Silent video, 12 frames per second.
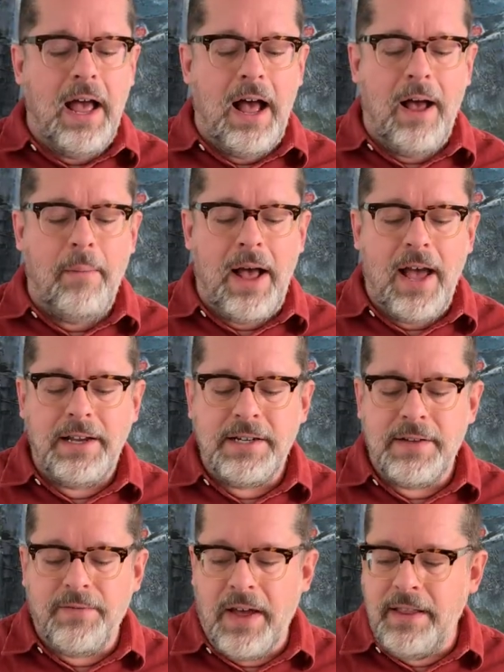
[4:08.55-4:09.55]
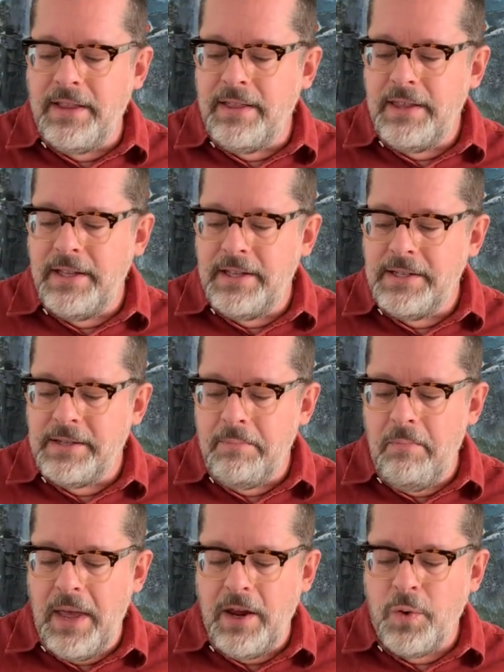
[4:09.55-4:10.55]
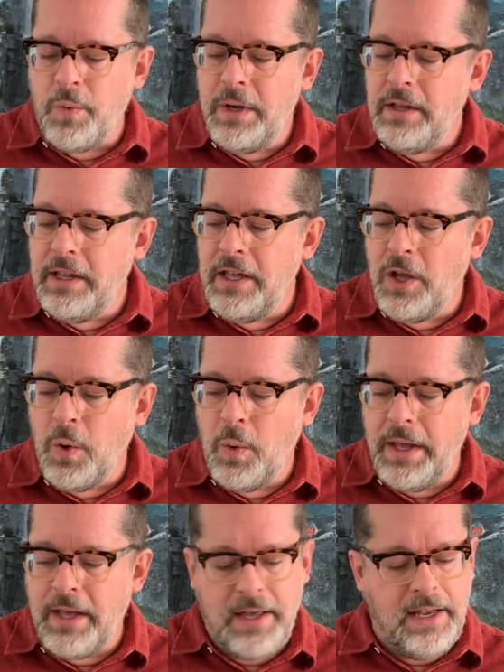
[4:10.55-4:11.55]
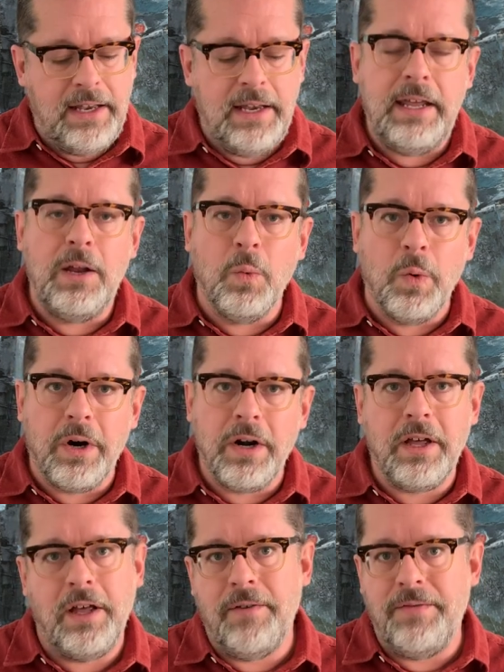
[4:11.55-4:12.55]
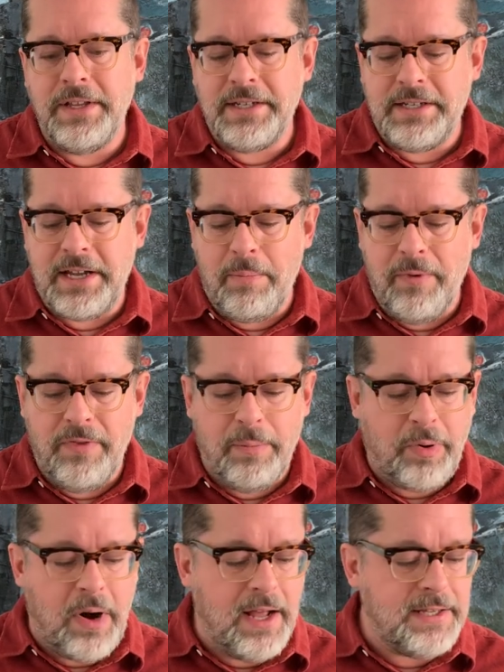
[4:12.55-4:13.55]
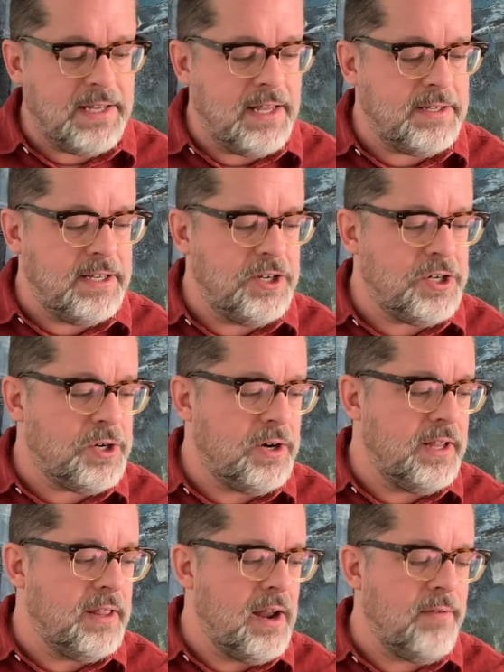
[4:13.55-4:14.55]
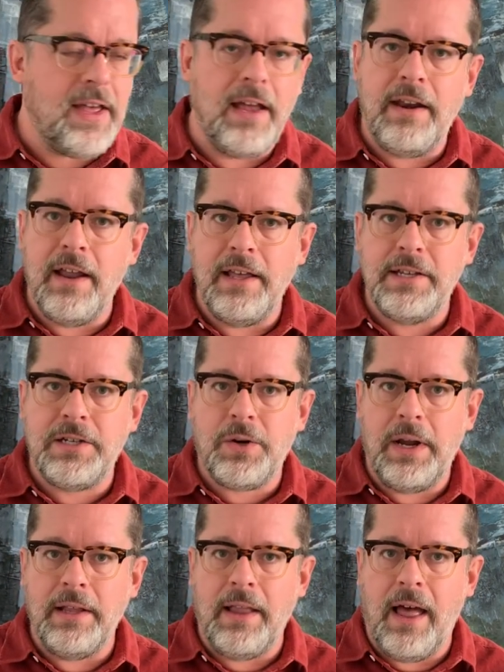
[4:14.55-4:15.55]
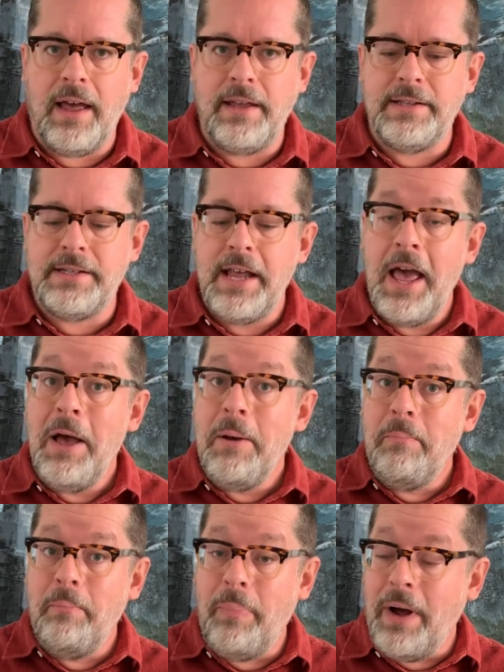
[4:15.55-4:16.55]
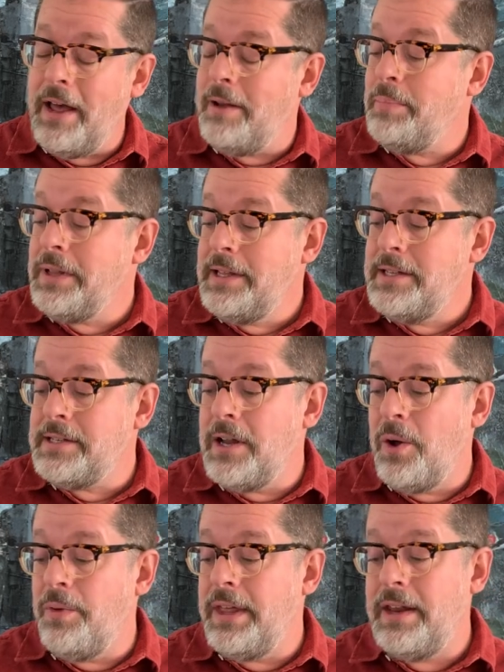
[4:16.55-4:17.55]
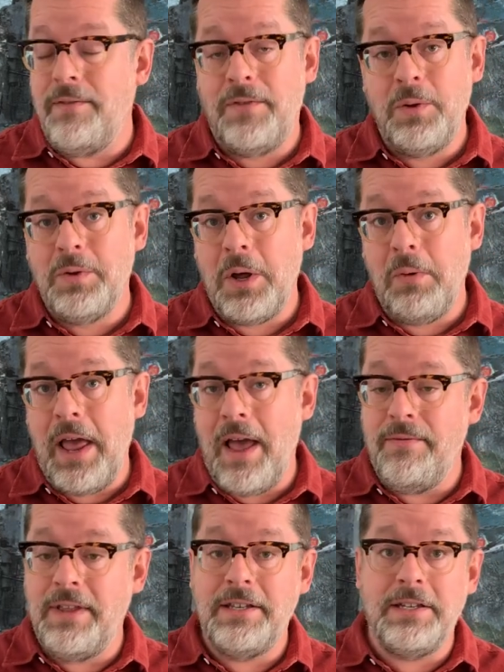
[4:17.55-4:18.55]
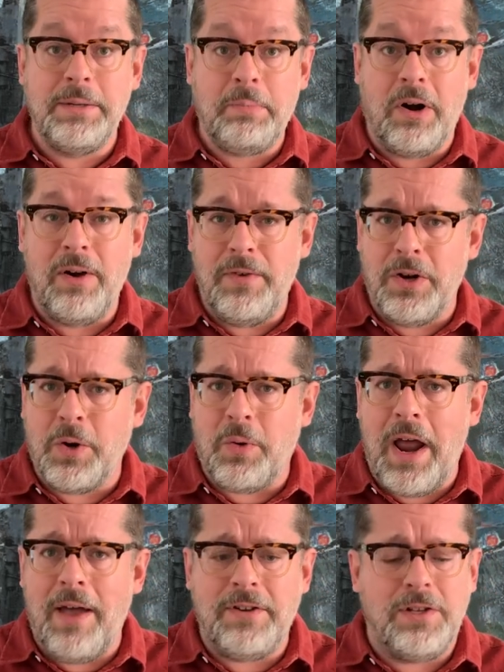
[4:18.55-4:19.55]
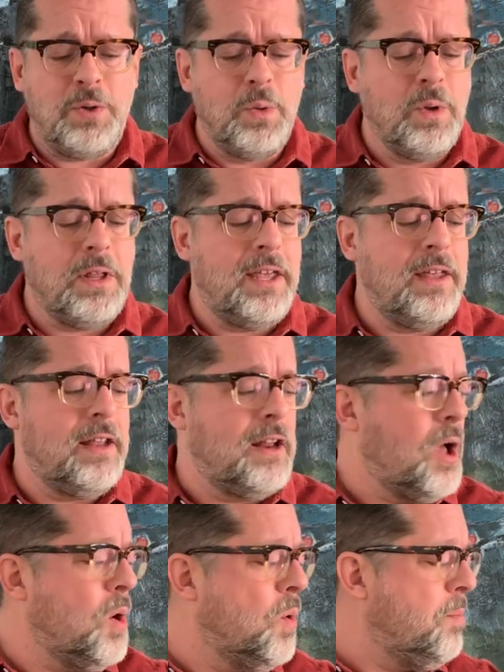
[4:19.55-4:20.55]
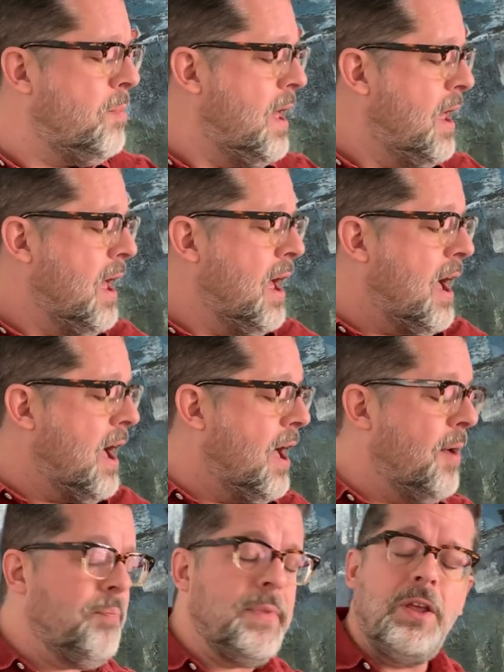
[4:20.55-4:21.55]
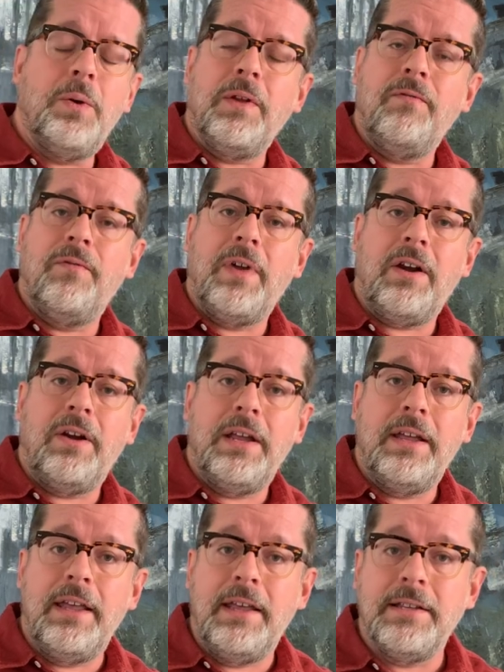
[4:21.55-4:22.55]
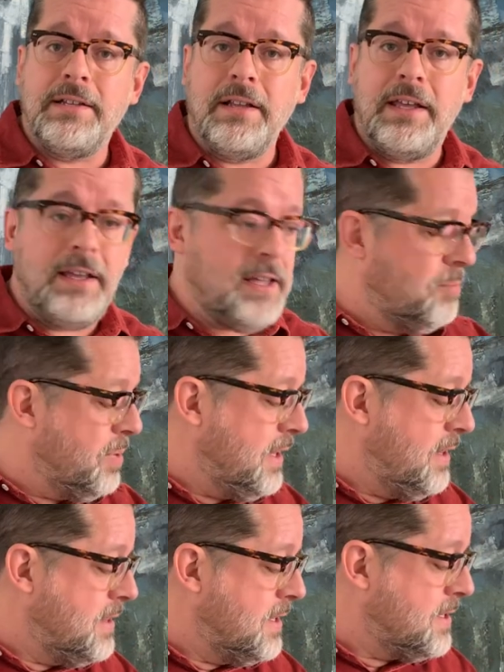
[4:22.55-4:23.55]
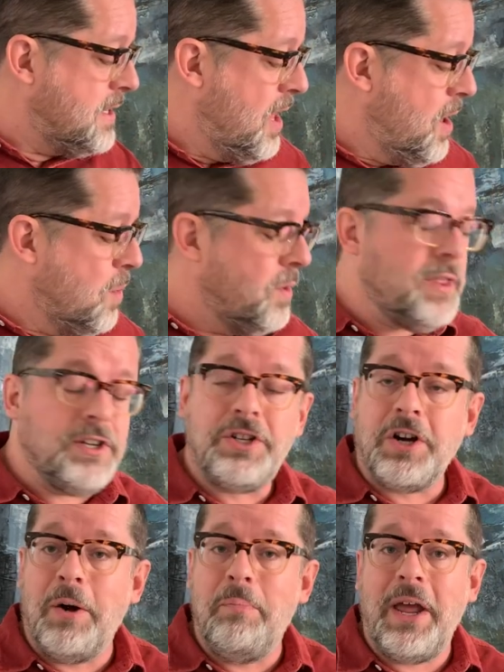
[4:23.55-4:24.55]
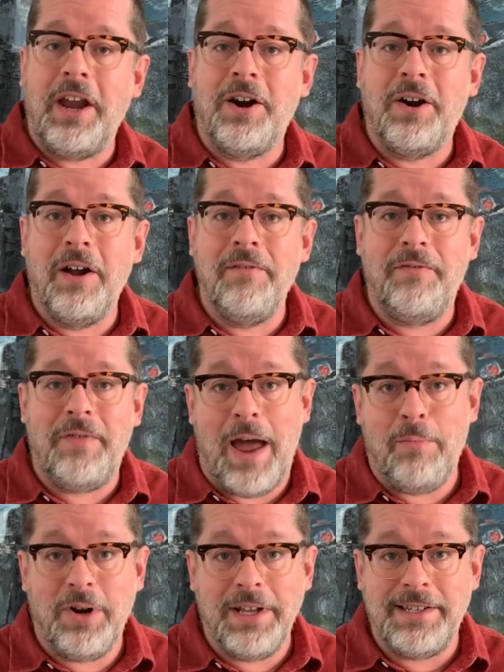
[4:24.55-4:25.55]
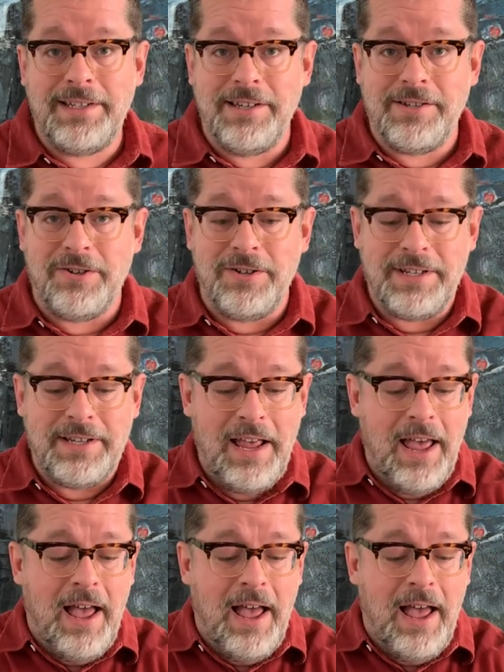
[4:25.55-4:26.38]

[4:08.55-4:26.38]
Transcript: Um, I just find that these make really quick, neat work of this step of the process, ensuring that I've got nice straight lines. But please know that if you don't have these as part of your craft toolkit at home, um, you can very easily complete this with a sharp pair of fabric scissors.